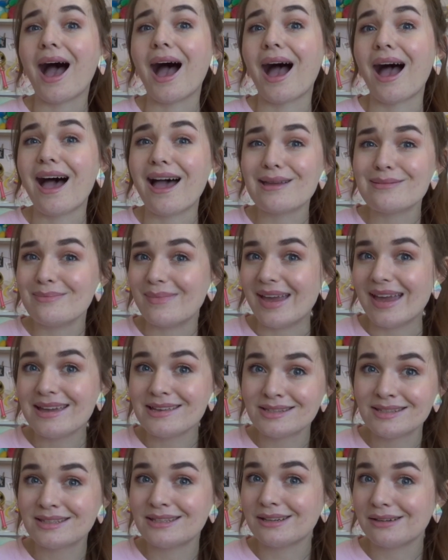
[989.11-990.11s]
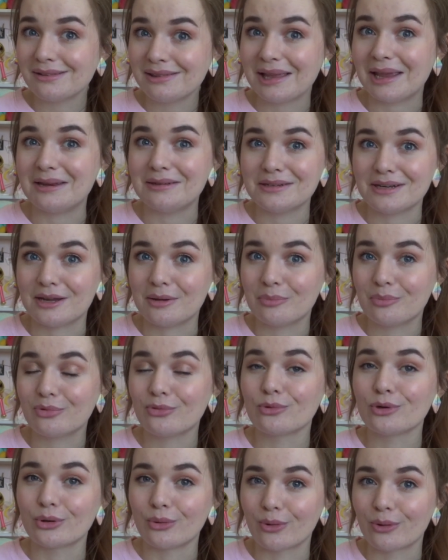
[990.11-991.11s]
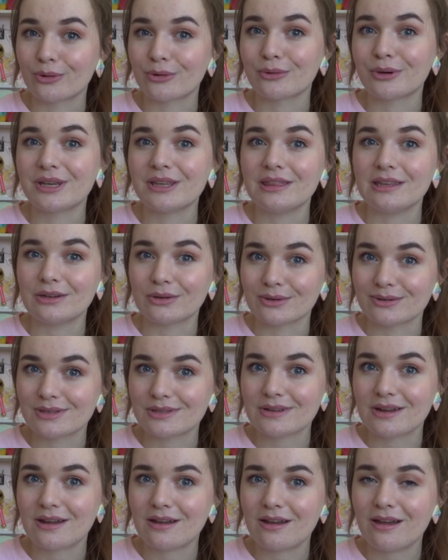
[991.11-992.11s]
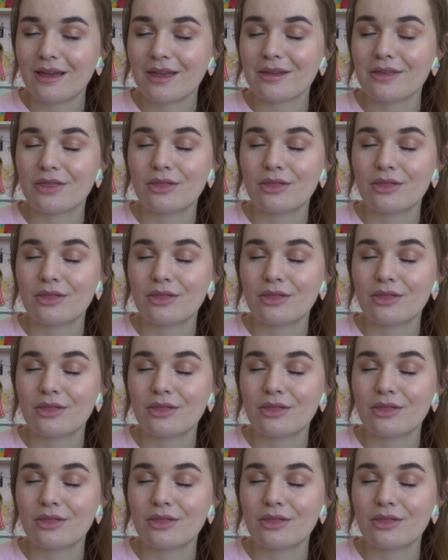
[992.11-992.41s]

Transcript: I may still end up pre-ordering the Urza.